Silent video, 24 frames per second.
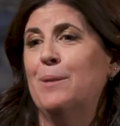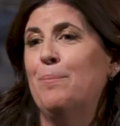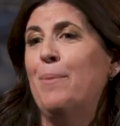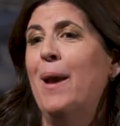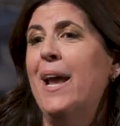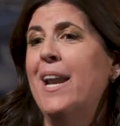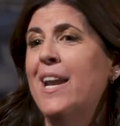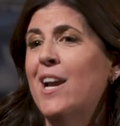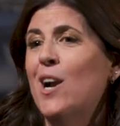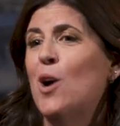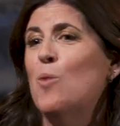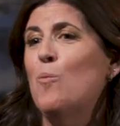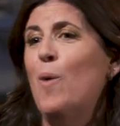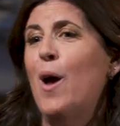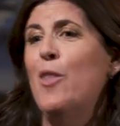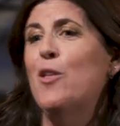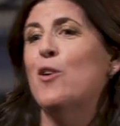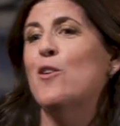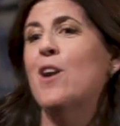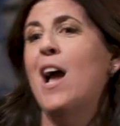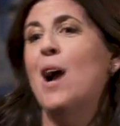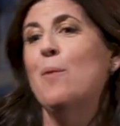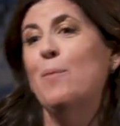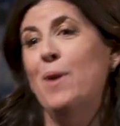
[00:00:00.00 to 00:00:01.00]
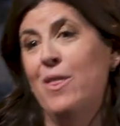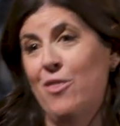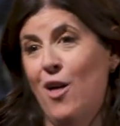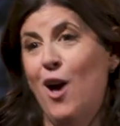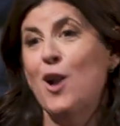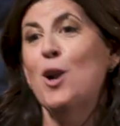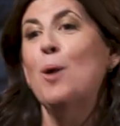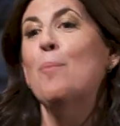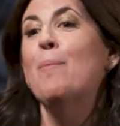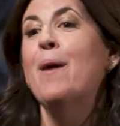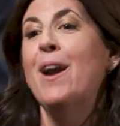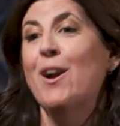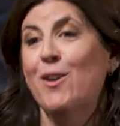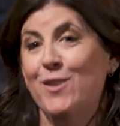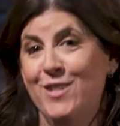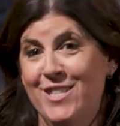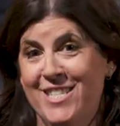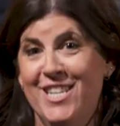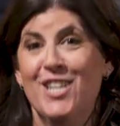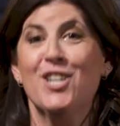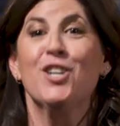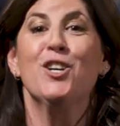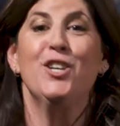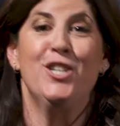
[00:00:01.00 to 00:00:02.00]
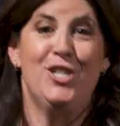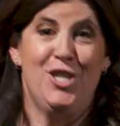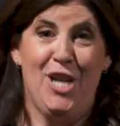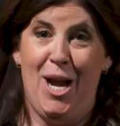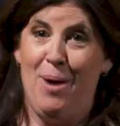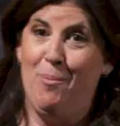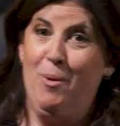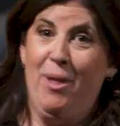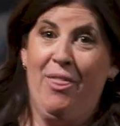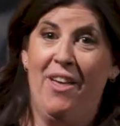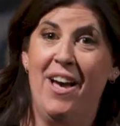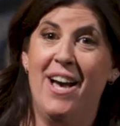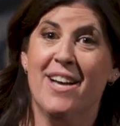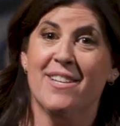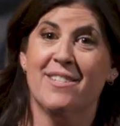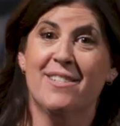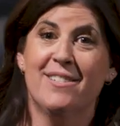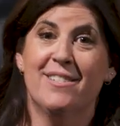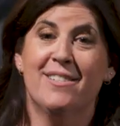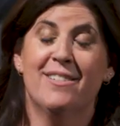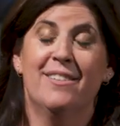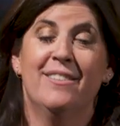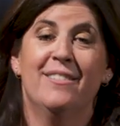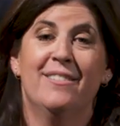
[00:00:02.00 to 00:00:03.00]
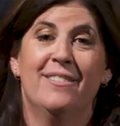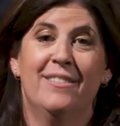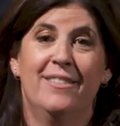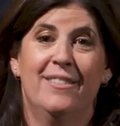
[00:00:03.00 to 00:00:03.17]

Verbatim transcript: depending on whether or not we thought our parents did a good job with us.